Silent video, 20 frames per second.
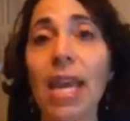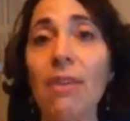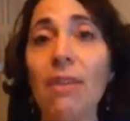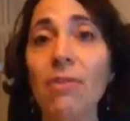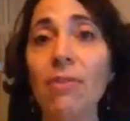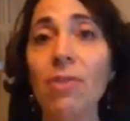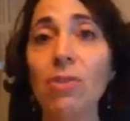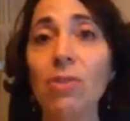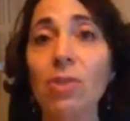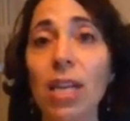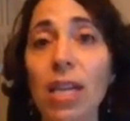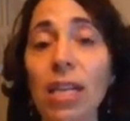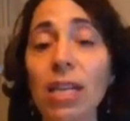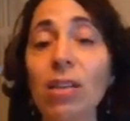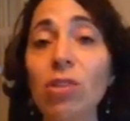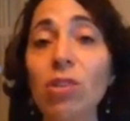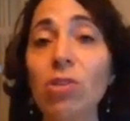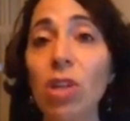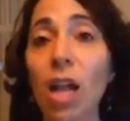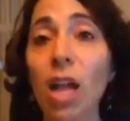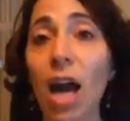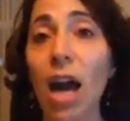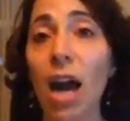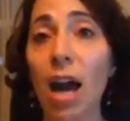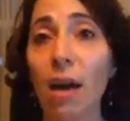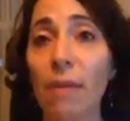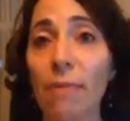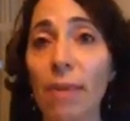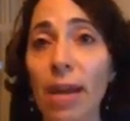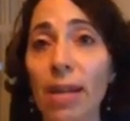If you're in a
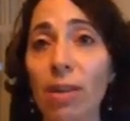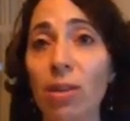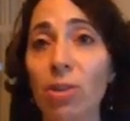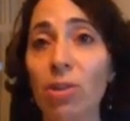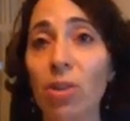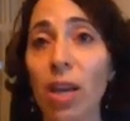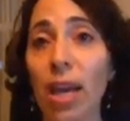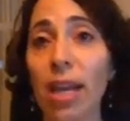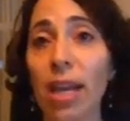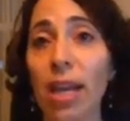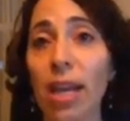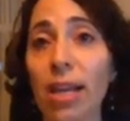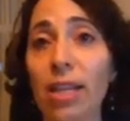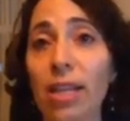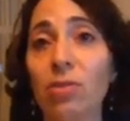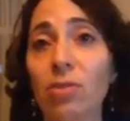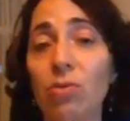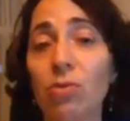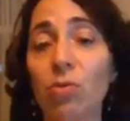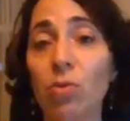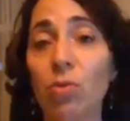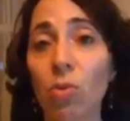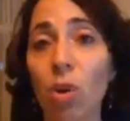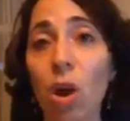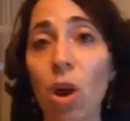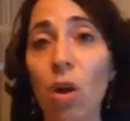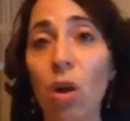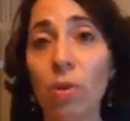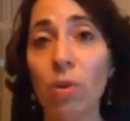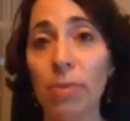job and you're trying to
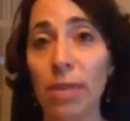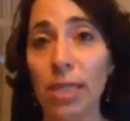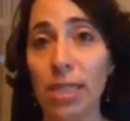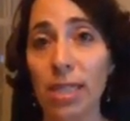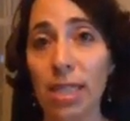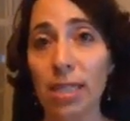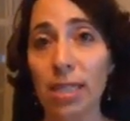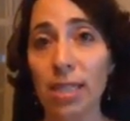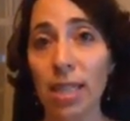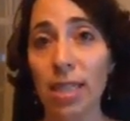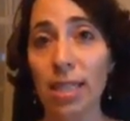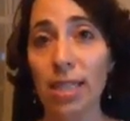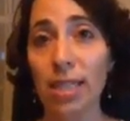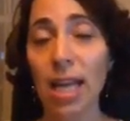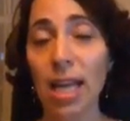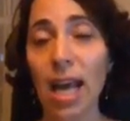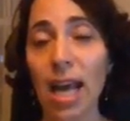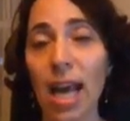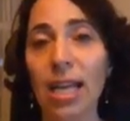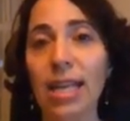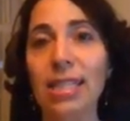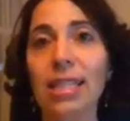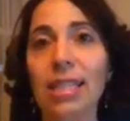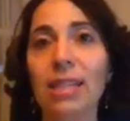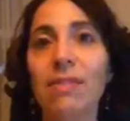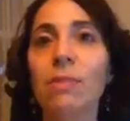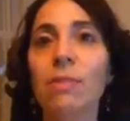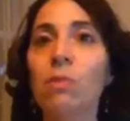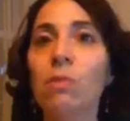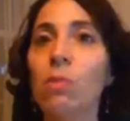grow a business on the side, it's
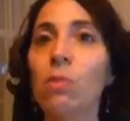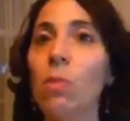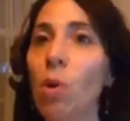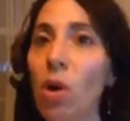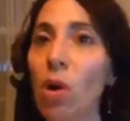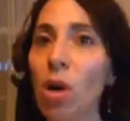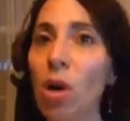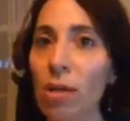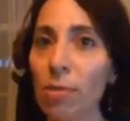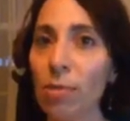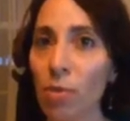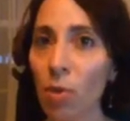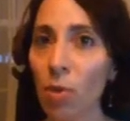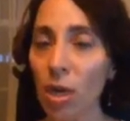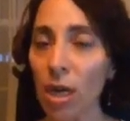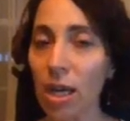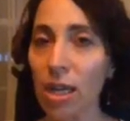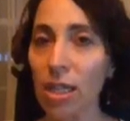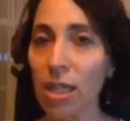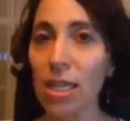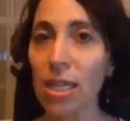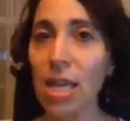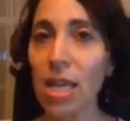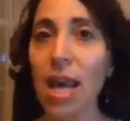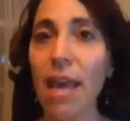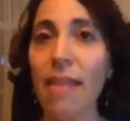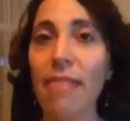even more important